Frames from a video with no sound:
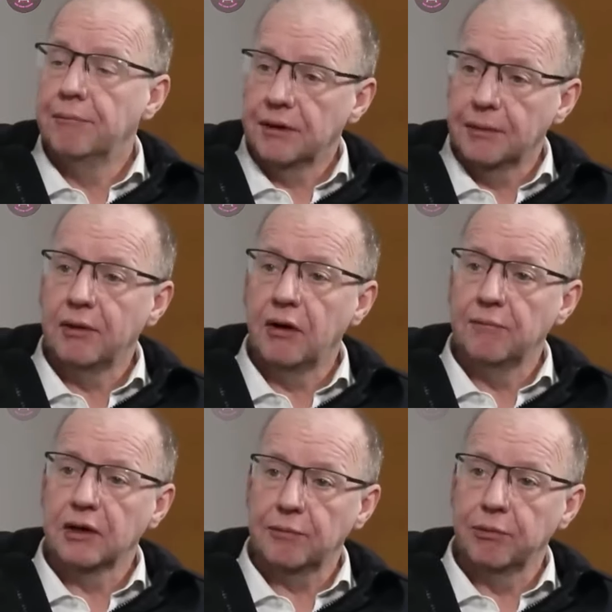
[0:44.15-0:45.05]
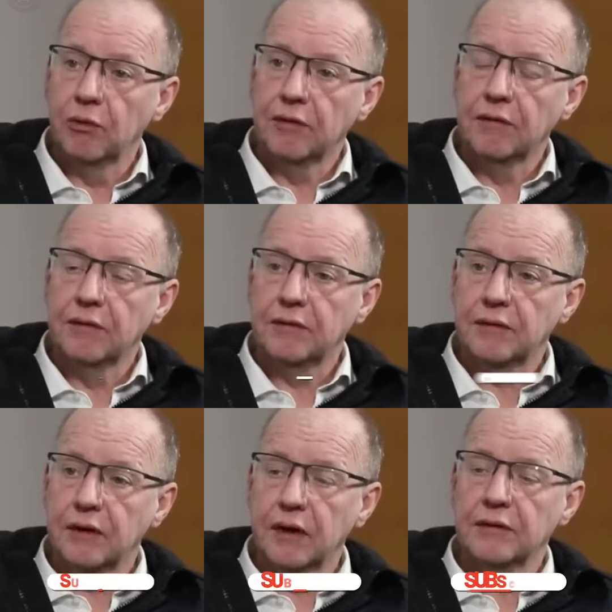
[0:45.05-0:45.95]
but the bomb exploded
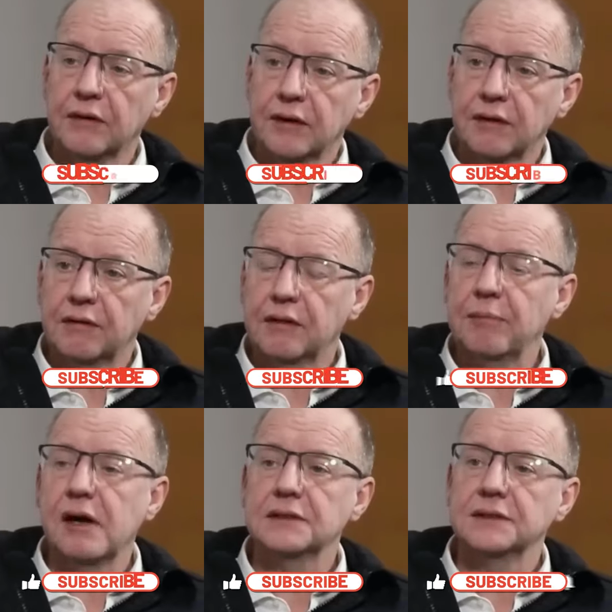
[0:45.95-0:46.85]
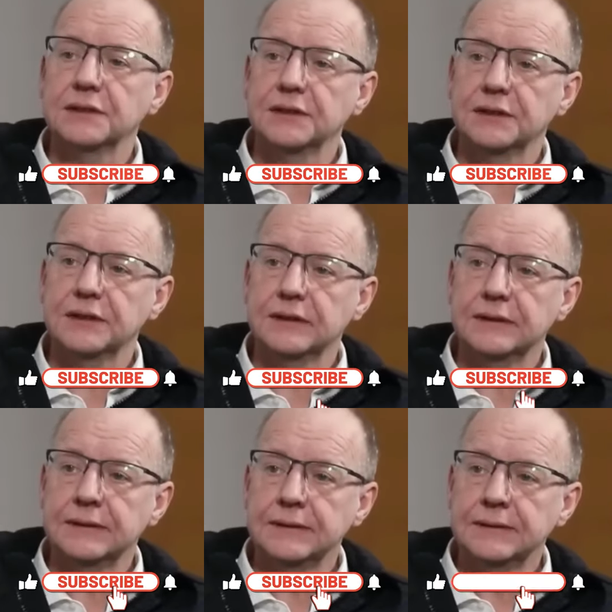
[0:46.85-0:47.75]
underneath the passenger seat.
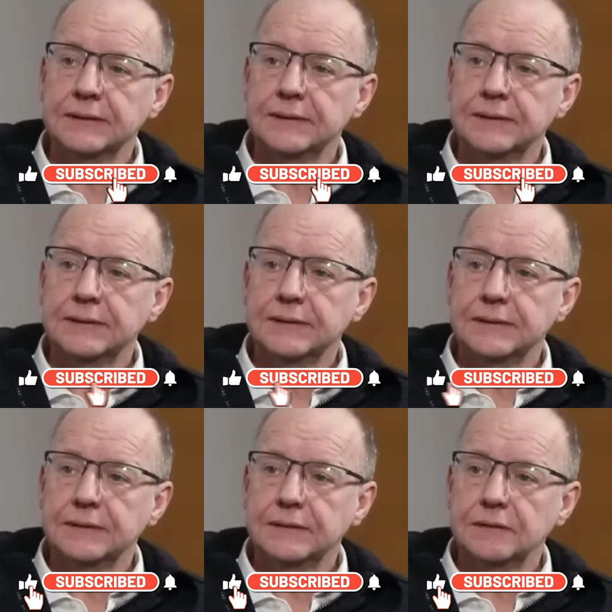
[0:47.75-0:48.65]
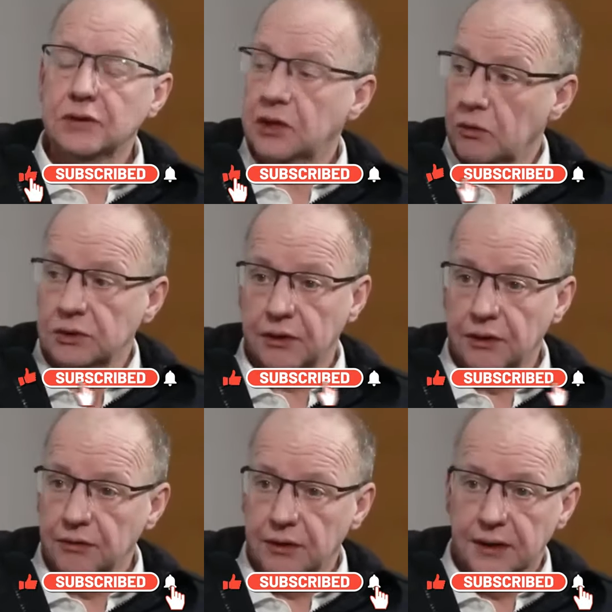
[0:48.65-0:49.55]
Killed
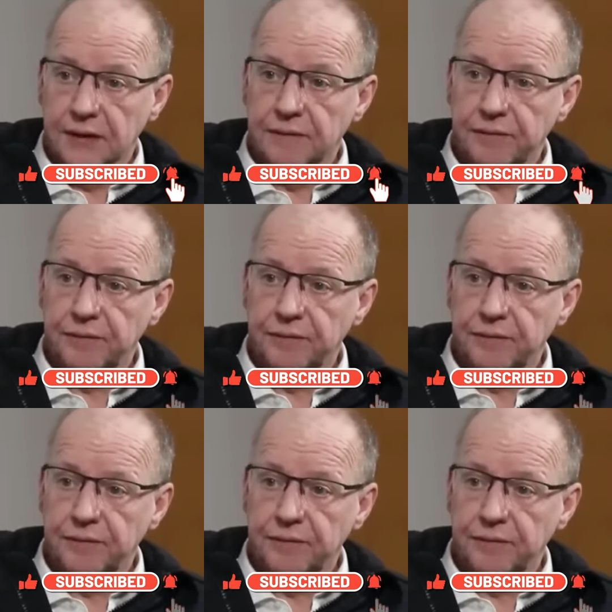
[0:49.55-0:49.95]
her outright.